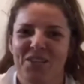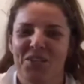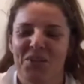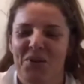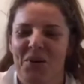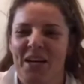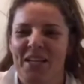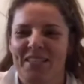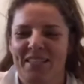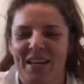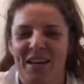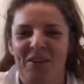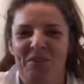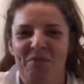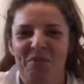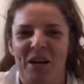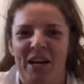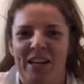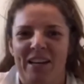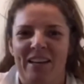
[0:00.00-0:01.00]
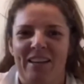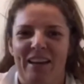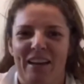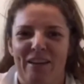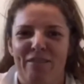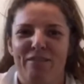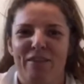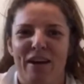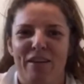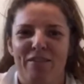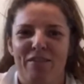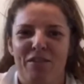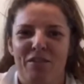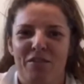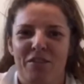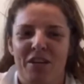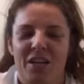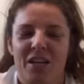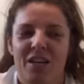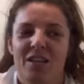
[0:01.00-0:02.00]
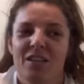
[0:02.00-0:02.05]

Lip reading: So I downed mine at like 5:30,